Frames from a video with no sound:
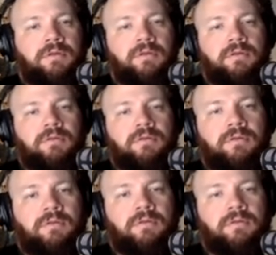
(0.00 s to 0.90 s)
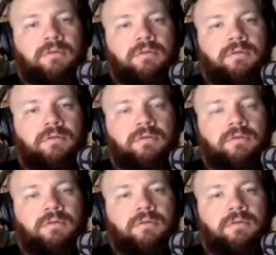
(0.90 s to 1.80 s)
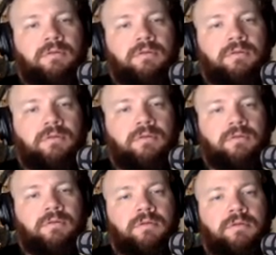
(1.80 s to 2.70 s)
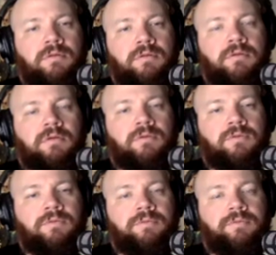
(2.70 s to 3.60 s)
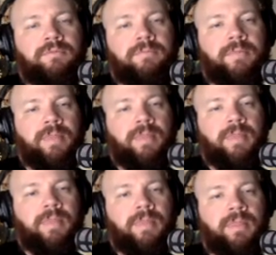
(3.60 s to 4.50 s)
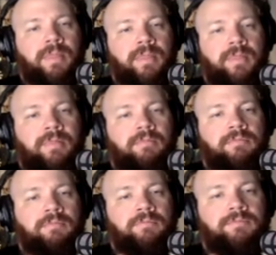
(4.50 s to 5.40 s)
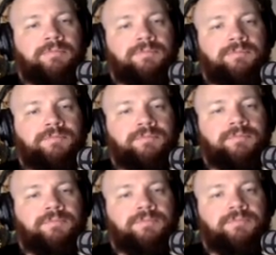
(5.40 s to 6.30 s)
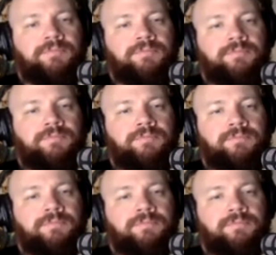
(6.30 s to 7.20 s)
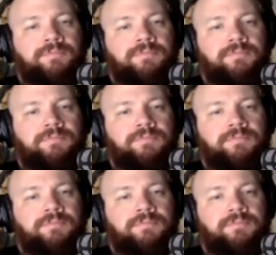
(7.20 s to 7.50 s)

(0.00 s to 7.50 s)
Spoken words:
No words are spoken by the person on screen.